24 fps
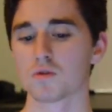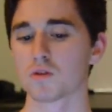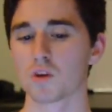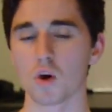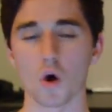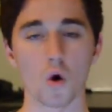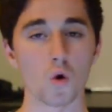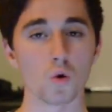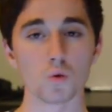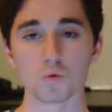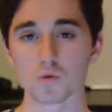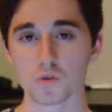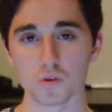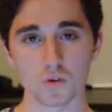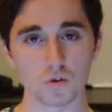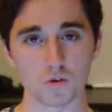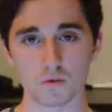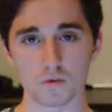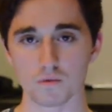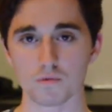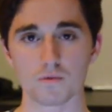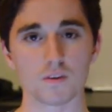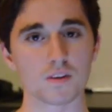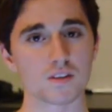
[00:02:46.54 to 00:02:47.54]
goal sort
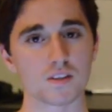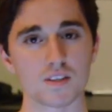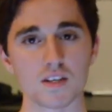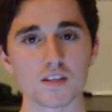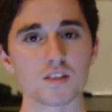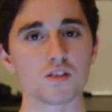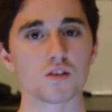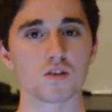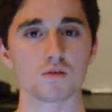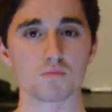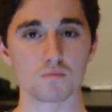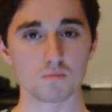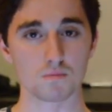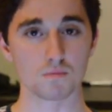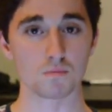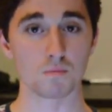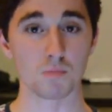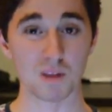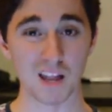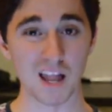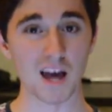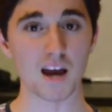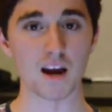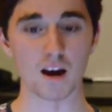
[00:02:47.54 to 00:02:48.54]
of a season
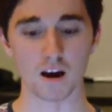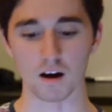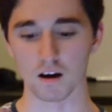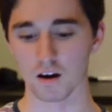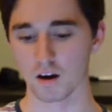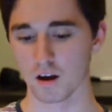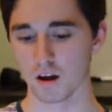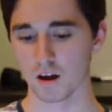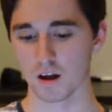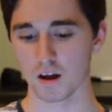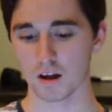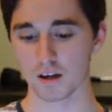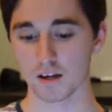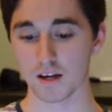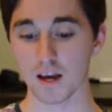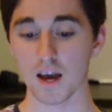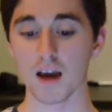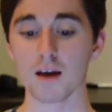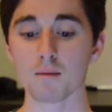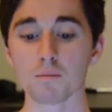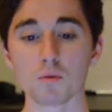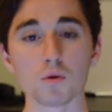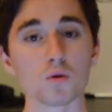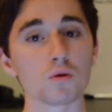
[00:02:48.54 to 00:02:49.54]
player.
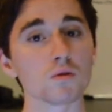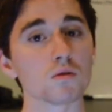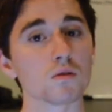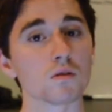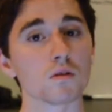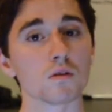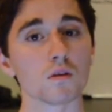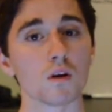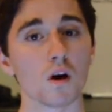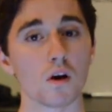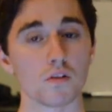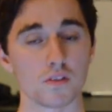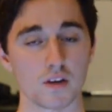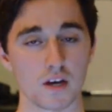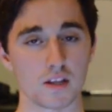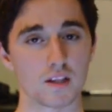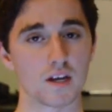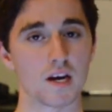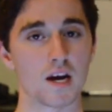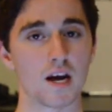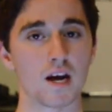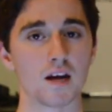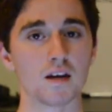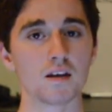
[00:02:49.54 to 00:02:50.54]
Campbell, on the
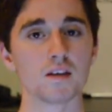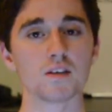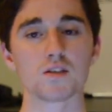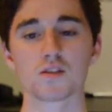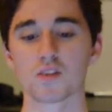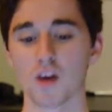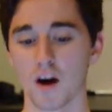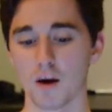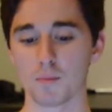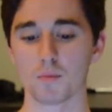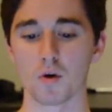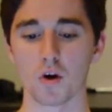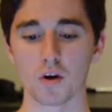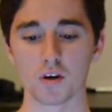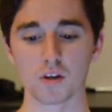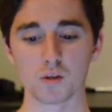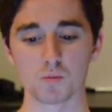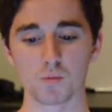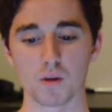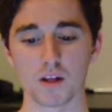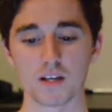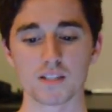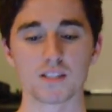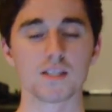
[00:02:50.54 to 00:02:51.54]
other hand, he's come on, he's
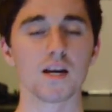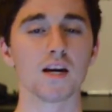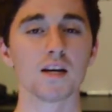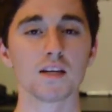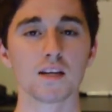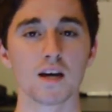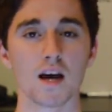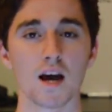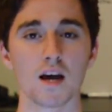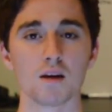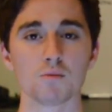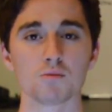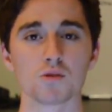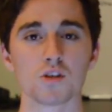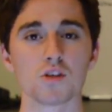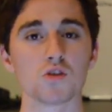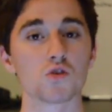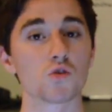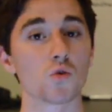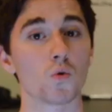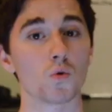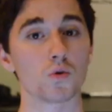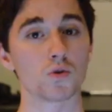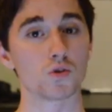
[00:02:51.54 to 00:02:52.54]
played 10 games, he's
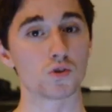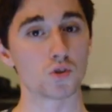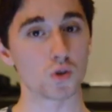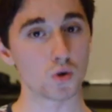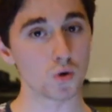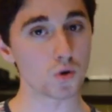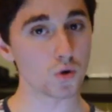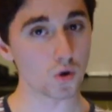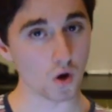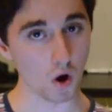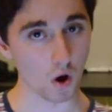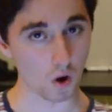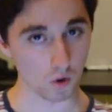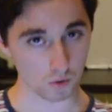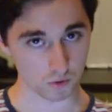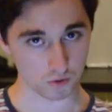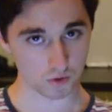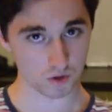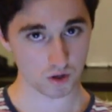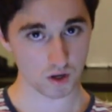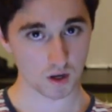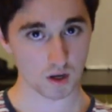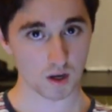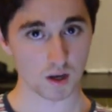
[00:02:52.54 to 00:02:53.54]
scored 2
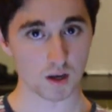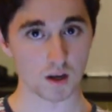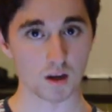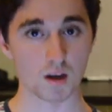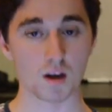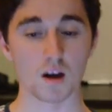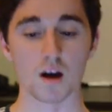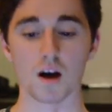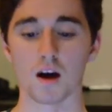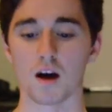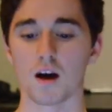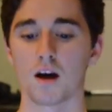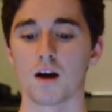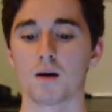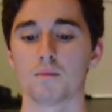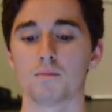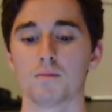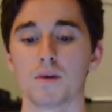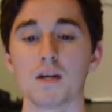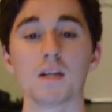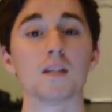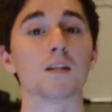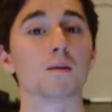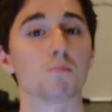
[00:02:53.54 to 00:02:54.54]
goals
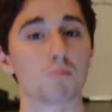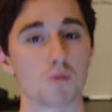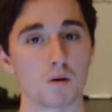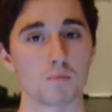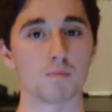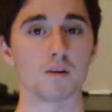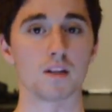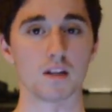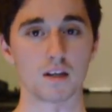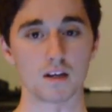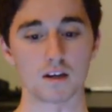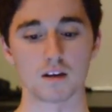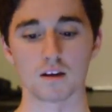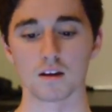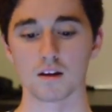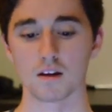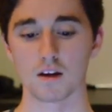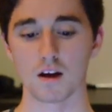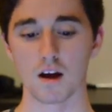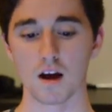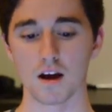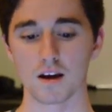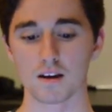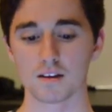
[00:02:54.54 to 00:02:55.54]
in the Premier League.
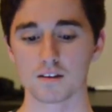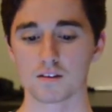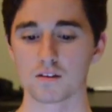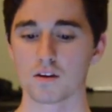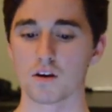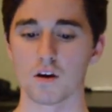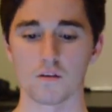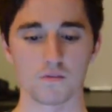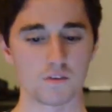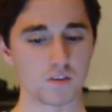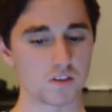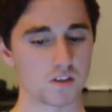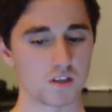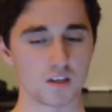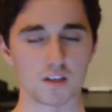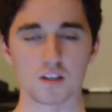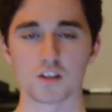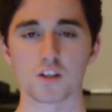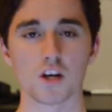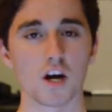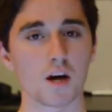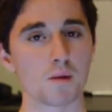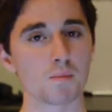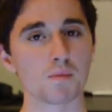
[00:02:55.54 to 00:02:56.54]
Obviously
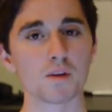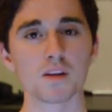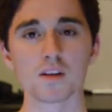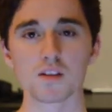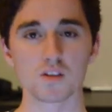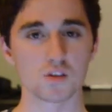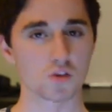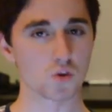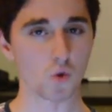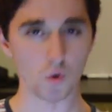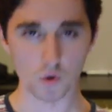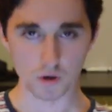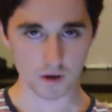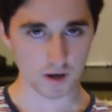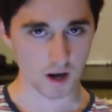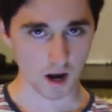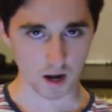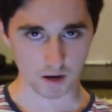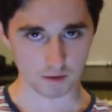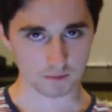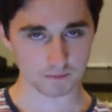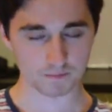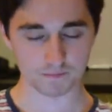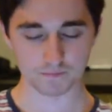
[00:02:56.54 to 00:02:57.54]
Chamberlain has scored
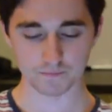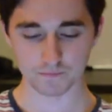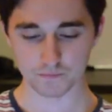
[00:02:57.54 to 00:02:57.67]
none.